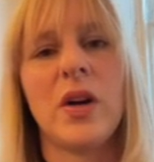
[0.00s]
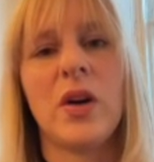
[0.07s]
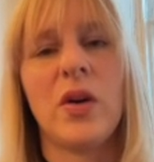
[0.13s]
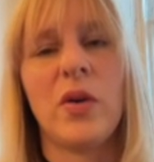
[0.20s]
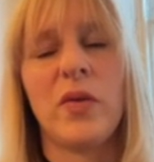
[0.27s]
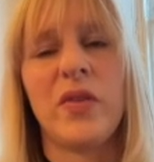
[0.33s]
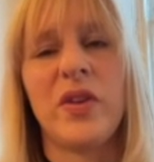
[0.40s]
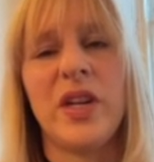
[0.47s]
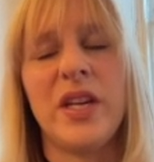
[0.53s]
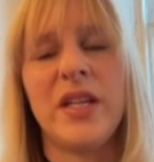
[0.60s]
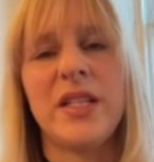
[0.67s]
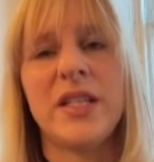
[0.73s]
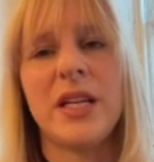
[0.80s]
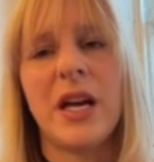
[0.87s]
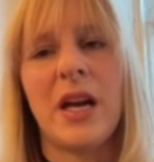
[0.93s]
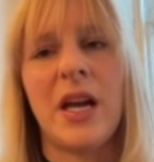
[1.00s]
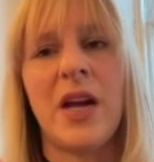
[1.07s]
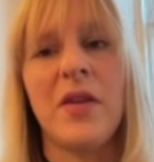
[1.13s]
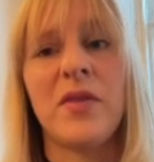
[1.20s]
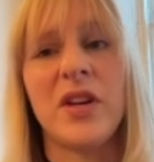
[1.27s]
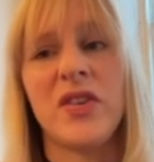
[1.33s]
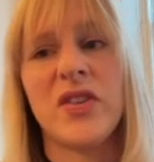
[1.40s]
of these,
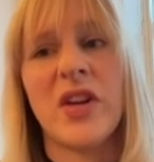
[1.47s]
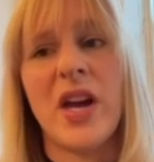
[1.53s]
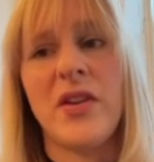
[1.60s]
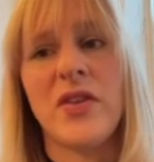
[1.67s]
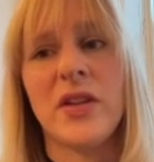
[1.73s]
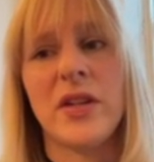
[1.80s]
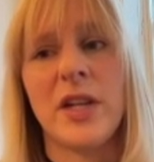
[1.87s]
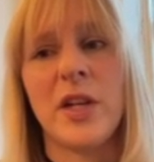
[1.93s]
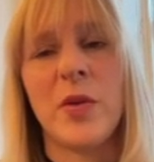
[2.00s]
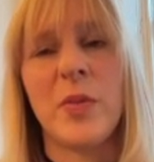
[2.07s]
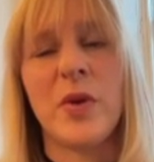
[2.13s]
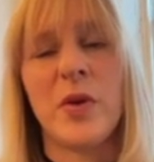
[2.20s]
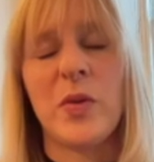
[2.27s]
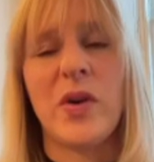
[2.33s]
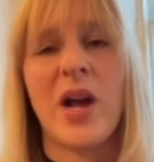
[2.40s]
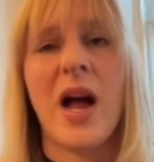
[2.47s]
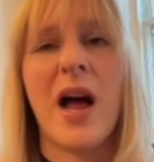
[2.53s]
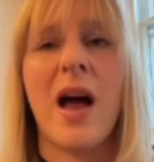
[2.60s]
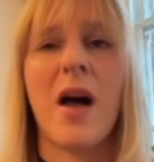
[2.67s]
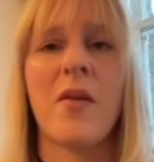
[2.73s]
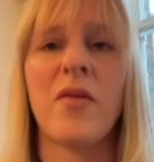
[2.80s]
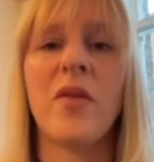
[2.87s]
if they change a little bit, would
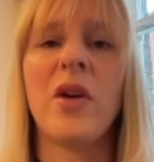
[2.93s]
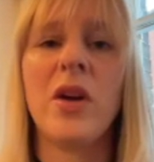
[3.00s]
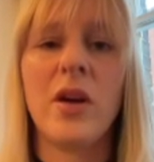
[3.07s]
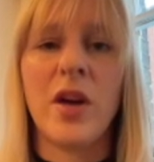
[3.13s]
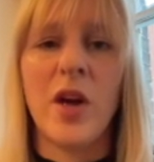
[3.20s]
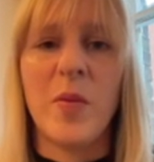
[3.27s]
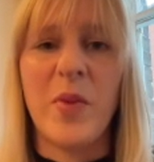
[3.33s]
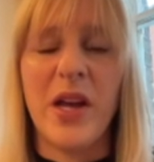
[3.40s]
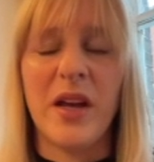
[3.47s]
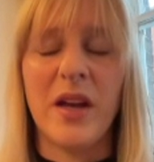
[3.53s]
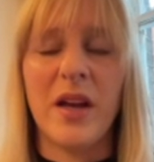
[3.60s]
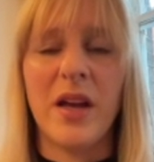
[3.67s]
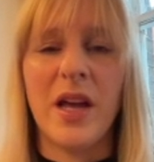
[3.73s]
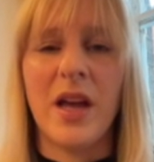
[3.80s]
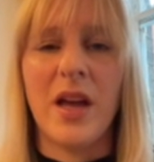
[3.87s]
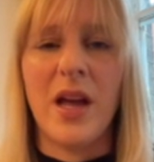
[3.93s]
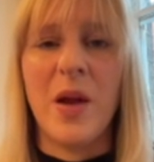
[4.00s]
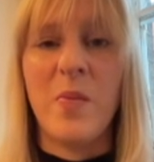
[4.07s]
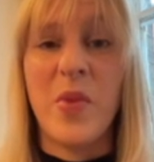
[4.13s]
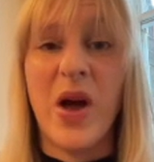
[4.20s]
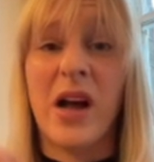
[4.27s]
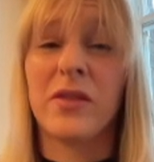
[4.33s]
have a big
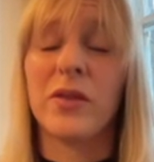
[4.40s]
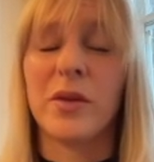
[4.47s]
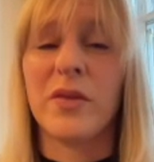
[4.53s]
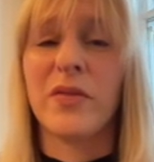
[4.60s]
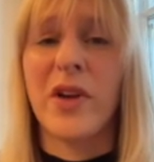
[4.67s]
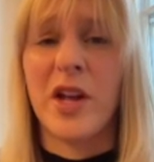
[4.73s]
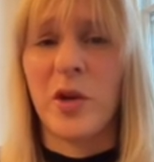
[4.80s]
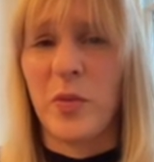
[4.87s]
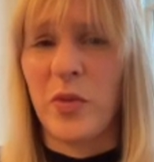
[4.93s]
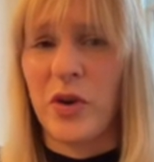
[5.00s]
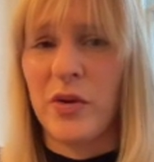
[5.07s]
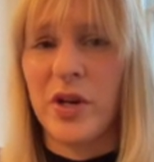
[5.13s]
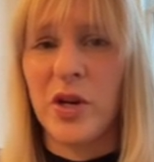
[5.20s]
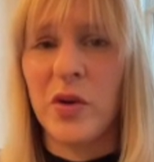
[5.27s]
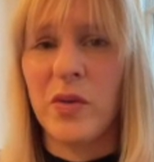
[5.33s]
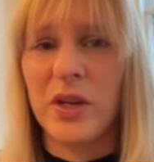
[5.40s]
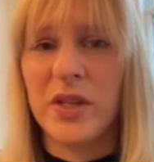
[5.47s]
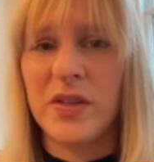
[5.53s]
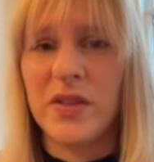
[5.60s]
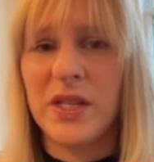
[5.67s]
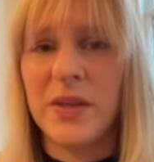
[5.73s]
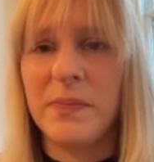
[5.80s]
impact on the final product
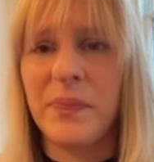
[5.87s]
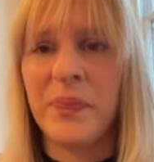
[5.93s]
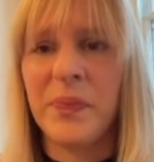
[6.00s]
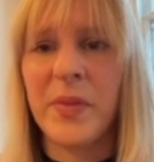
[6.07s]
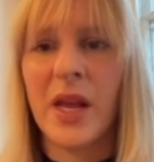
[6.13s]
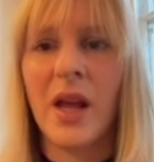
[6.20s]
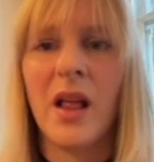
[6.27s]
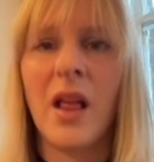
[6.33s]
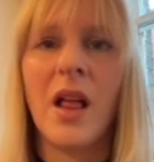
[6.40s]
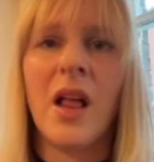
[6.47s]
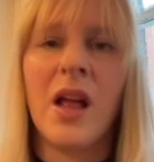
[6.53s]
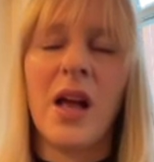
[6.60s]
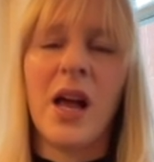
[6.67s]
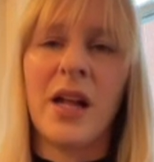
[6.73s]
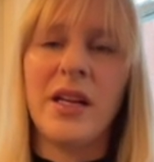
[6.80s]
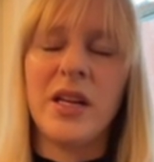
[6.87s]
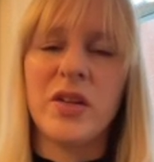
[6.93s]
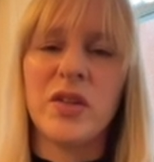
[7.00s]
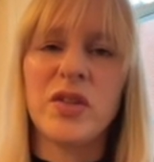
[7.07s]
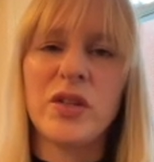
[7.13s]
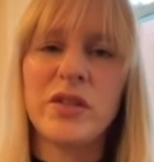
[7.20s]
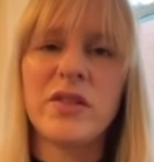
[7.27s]
quality. And the
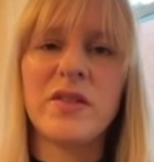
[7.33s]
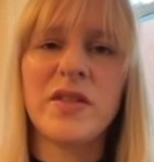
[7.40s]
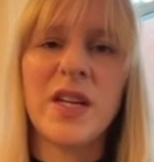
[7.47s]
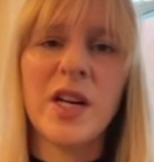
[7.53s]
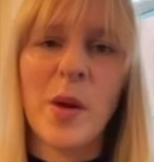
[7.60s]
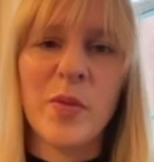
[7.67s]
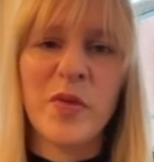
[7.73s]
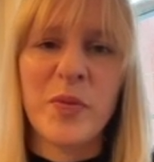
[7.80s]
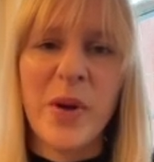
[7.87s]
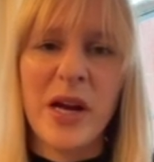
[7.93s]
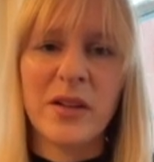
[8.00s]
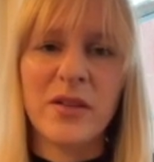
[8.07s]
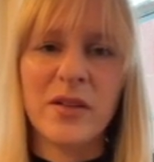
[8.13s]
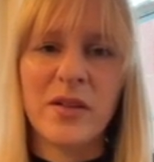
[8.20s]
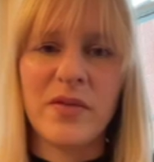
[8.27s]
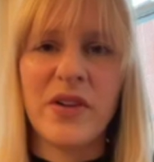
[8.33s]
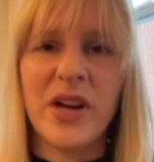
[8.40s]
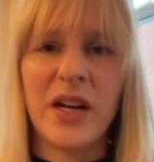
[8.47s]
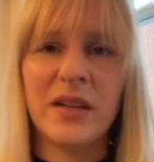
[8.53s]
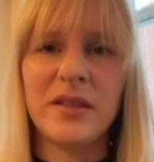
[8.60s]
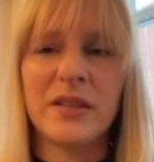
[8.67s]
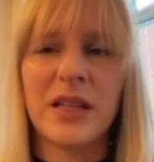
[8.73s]
uncertainty comes back to the
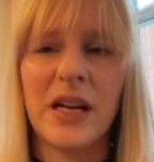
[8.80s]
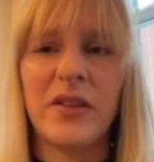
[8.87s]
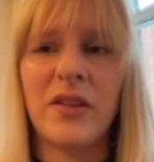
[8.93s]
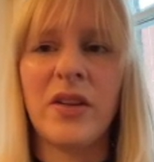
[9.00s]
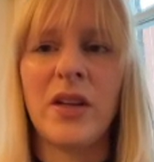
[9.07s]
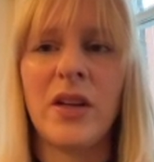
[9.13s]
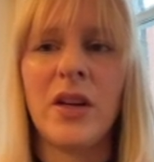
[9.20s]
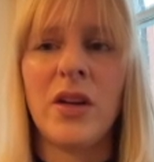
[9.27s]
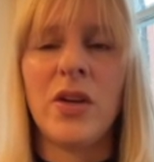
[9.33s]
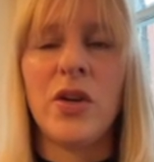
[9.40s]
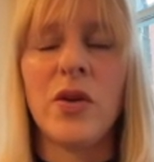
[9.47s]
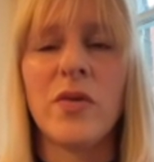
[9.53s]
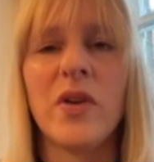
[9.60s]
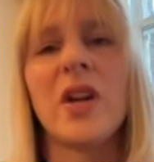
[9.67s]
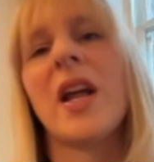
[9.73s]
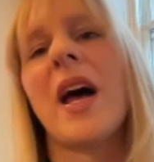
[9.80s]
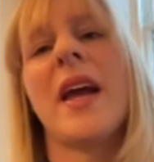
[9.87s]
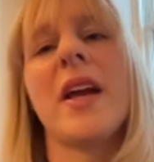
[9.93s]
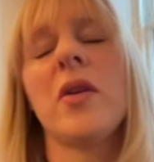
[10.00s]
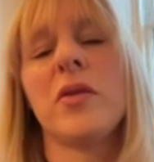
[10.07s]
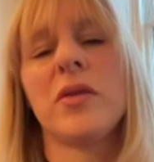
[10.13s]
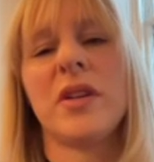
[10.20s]
fact that you're
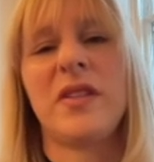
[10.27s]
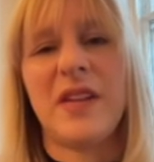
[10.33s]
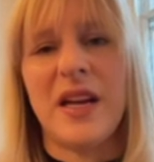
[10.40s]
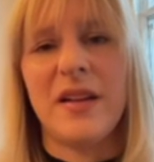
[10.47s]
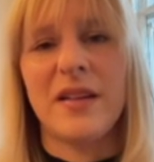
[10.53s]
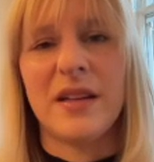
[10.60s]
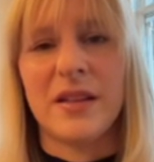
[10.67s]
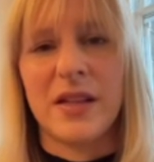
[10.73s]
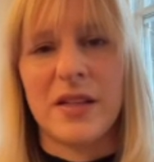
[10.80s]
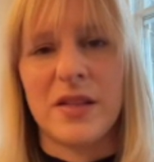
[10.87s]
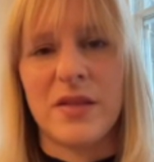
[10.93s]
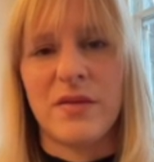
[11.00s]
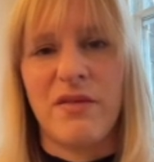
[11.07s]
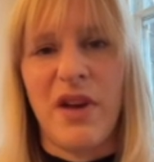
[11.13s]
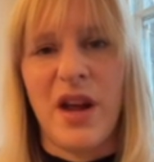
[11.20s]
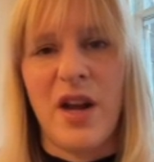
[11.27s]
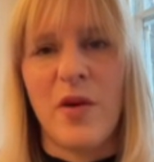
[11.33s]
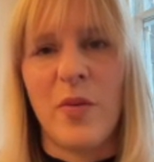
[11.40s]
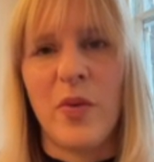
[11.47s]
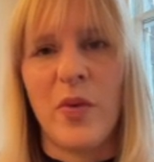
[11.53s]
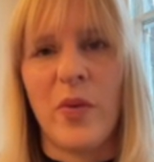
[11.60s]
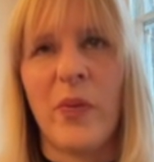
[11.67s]
relying on the data that's
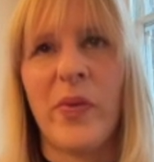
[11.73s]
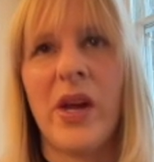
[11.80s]
available.